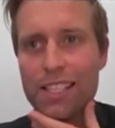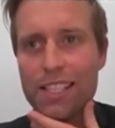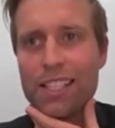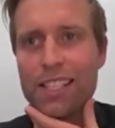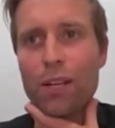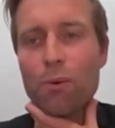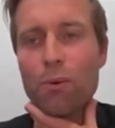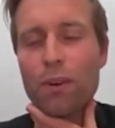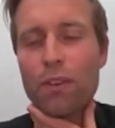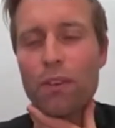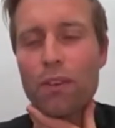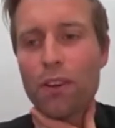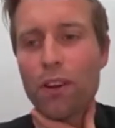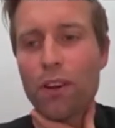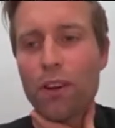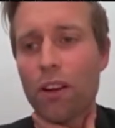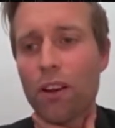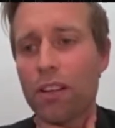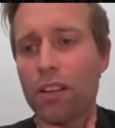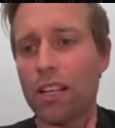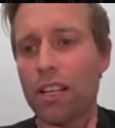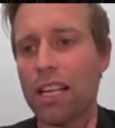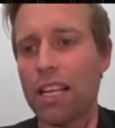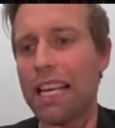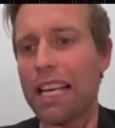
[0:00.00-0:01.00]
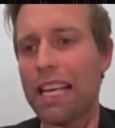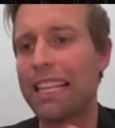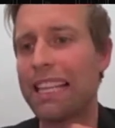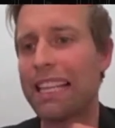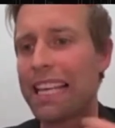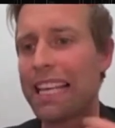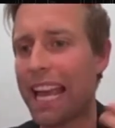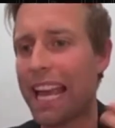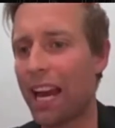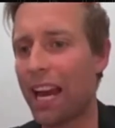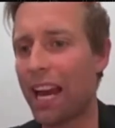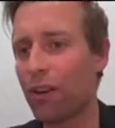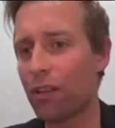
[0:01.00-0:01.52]
So we've got
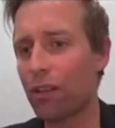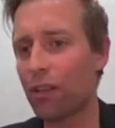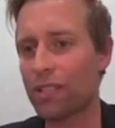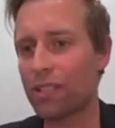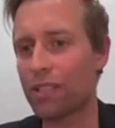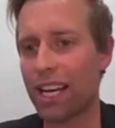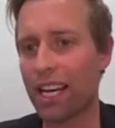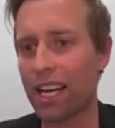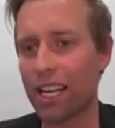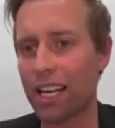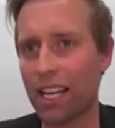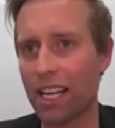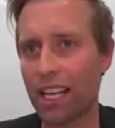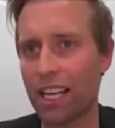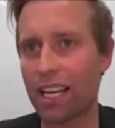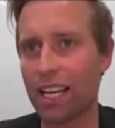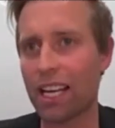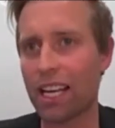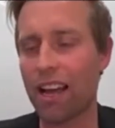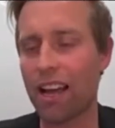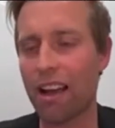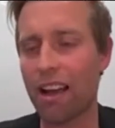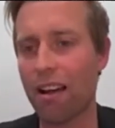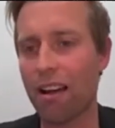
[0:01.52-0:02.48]
the aerial data